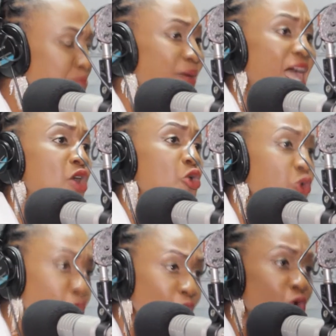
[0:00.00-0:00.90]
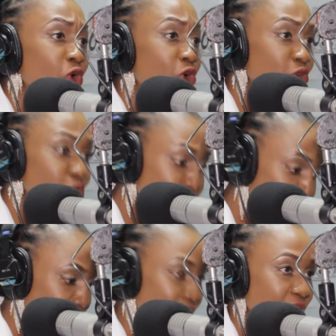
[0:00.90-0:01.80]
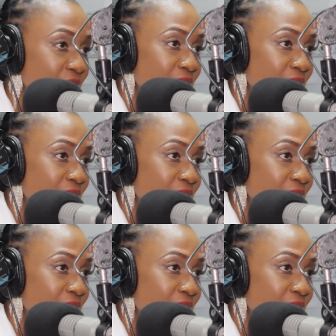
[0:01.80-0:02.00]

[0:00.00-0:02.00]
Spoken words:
by hook or crook,